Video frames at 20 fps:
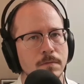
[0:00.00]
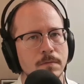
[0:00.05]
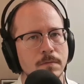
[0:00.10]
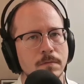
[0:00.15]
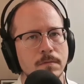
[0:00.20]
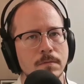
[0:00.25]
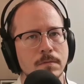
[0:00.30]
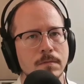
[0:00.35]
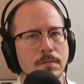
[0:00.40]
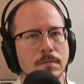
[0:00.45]

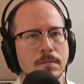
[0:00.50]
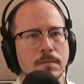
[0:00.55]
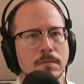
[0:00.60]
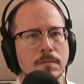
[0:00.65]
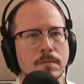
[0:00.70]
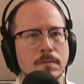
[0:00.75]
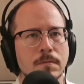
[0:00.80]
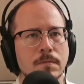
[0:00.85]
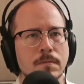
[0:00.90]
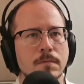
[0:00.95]

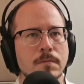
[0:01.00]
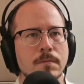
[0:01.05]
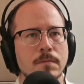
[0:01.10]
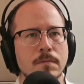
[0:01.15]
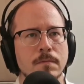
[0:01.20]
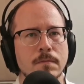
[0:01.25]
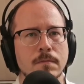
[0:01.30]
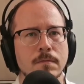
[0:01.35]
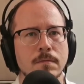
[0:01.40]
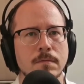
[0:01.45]

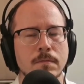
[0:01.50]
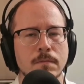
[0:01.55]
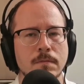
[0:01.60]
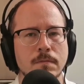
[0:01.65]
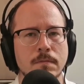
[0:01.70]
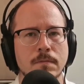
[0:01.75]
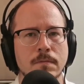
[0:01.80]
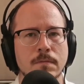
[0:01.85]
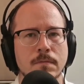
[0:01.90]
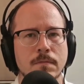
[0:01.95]

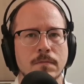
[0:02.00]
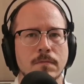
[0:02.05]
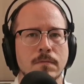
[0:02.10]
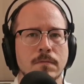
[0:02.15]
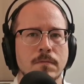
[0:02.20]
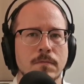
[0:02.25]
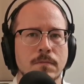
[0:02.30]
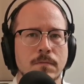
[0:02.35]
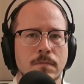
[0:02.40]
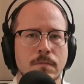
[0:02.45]

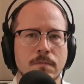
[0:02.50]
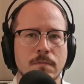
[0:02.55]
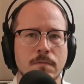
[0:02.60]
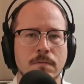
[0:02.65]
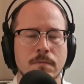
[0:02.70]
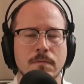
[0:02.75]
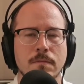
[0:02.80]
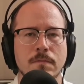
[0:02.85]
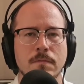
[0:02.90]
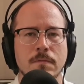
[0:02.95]

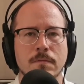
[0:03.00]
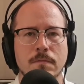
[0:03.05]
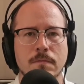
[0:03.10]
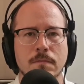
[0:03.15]
This person isn't speaking.